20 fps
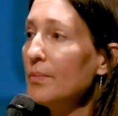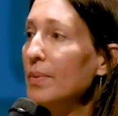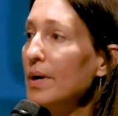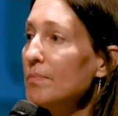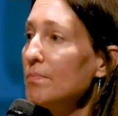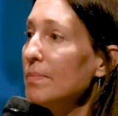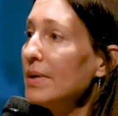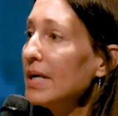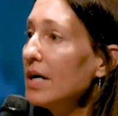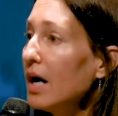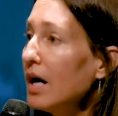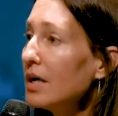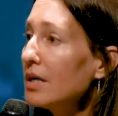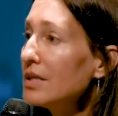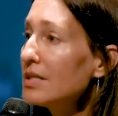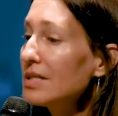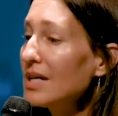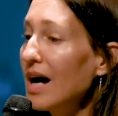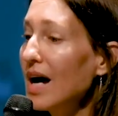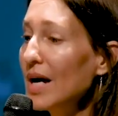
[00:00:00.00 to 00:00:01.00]
but
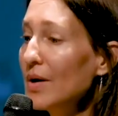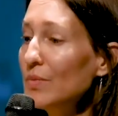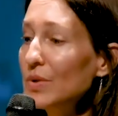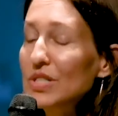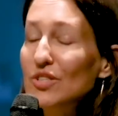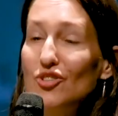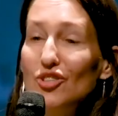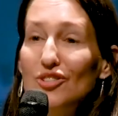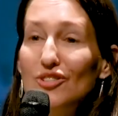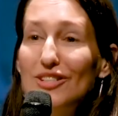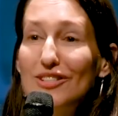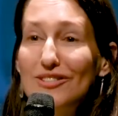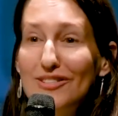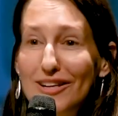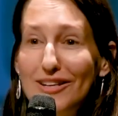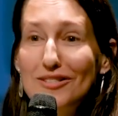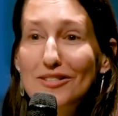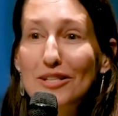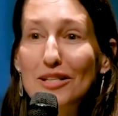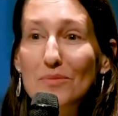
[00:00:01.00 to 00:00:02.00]
because I was just
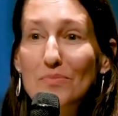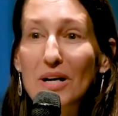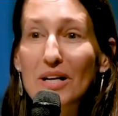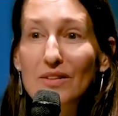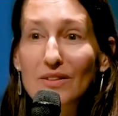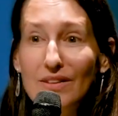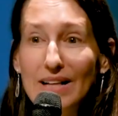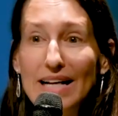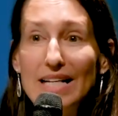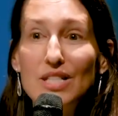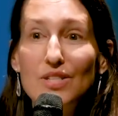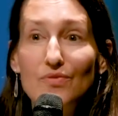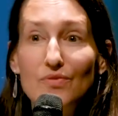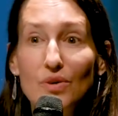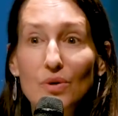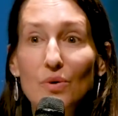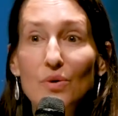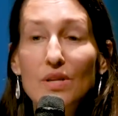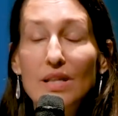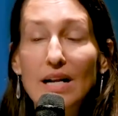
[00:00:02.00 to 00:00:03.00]
disgusted by the last
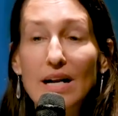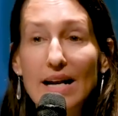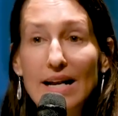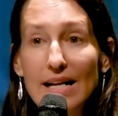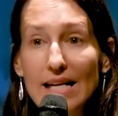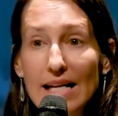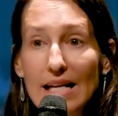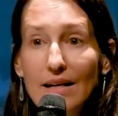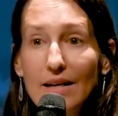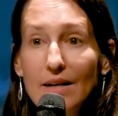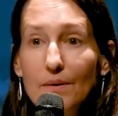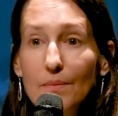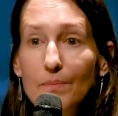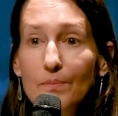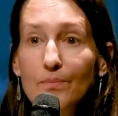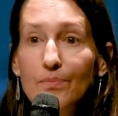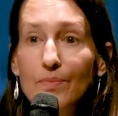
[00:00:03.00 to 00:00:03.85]
food that I had eaten.